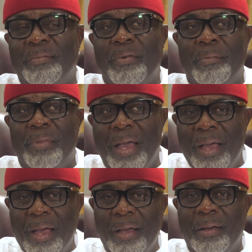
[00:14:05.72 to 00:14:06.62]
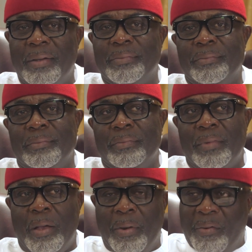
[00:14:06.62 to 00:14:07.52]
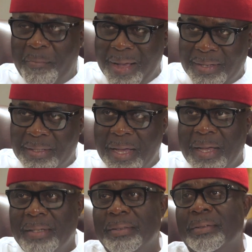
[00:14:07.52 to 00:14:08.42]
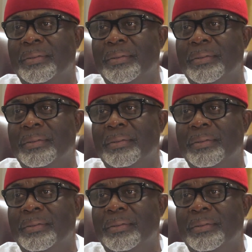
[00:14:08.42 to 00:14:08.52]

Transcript: From there, I went to masters,